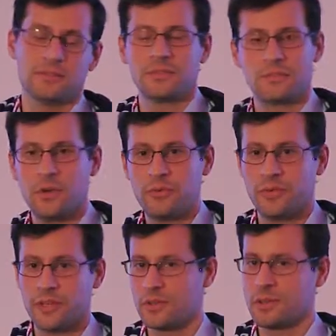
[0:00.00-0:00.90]

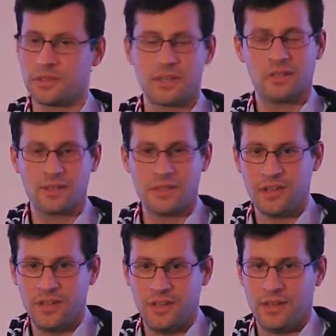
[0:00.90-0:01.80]
surfing or whatever,
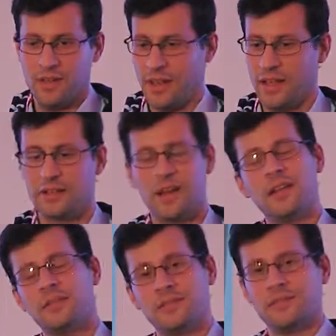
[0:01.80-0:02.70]
and
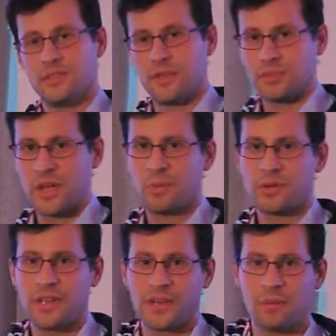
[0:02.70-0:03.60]
then in September
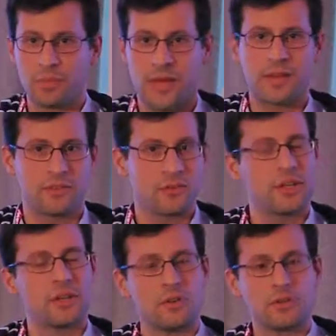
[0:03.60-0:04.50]
they come back, so
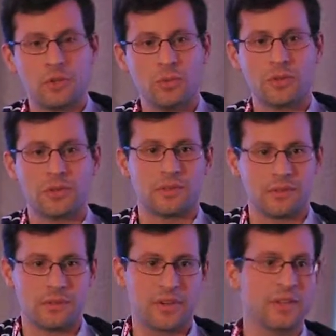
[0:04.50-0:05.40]
then in October
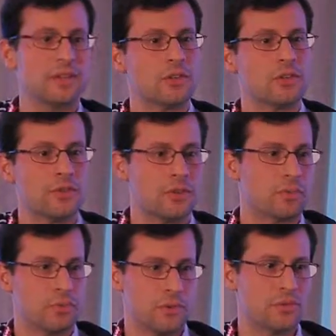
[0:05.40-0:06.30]
the weighting of your
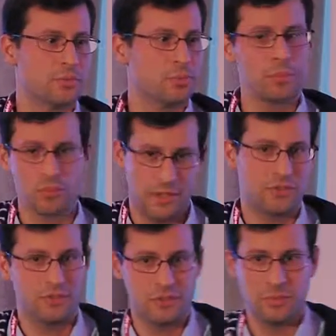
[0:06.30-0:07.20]
user
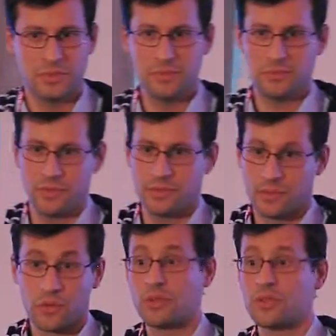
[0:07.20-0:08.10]
population will be different.
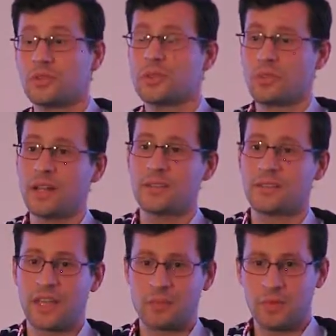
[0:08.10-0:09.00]
So you could run the
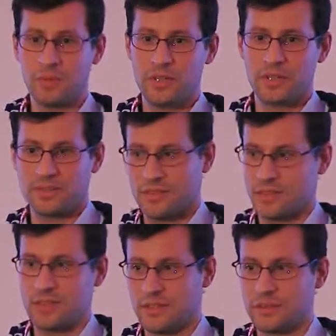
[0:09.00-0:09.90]
same A/B test and
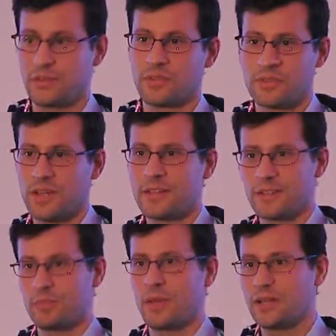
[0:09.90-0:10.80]
get different results
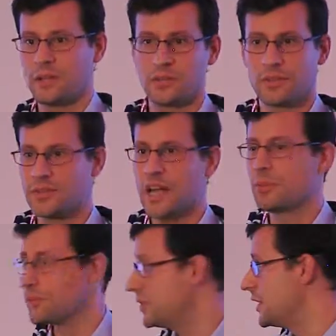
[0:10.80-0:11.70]
depending on the time
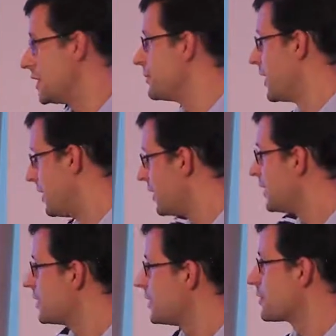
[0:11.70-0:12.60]
of year,
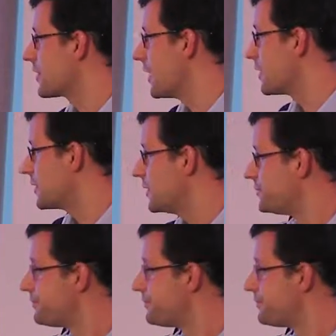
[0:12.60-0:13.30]
seasonality.